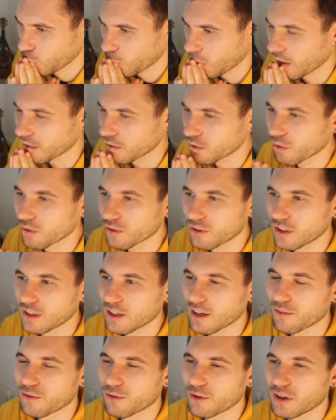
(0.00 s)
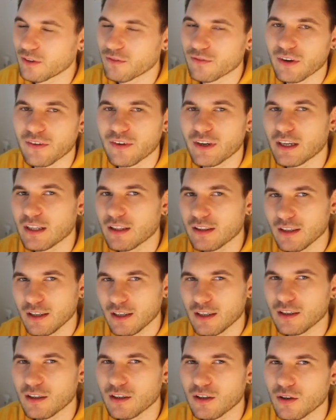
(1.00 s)
I don't think I've written very
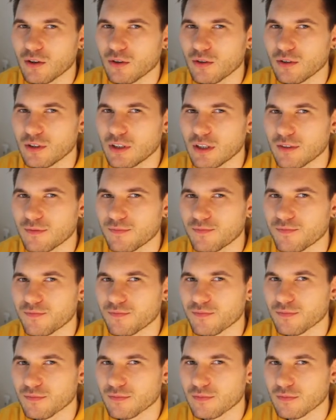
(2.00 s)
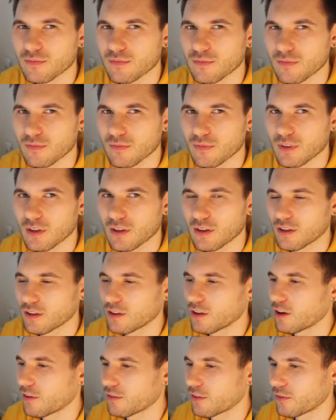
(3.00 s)
clean code. A
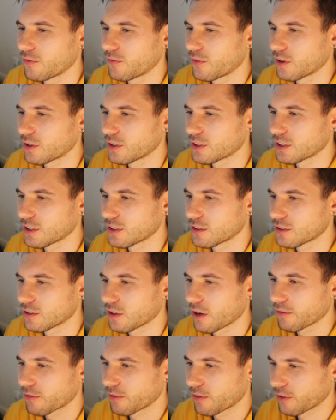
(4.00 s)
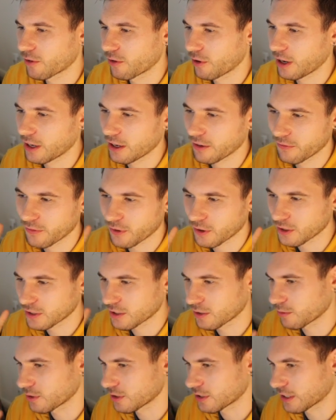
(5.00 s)
lot of the functions, so I've created a
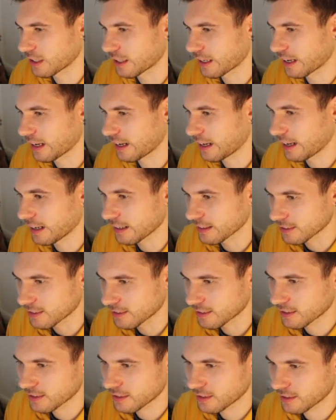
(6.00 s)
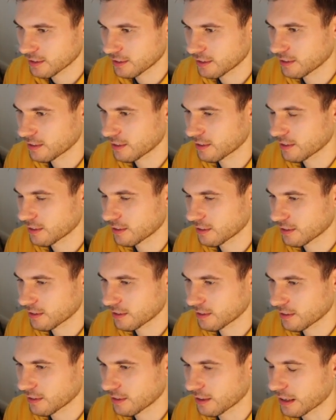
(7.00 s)
function which like adds,
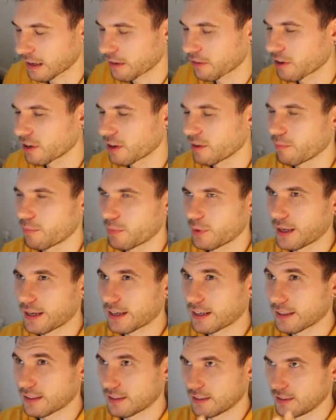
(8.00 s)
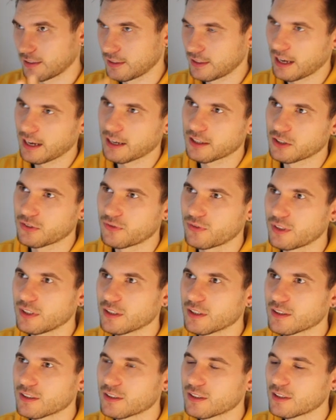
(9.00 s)
like I've got a blank text
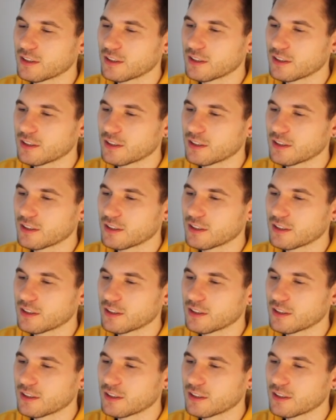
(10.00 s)
field,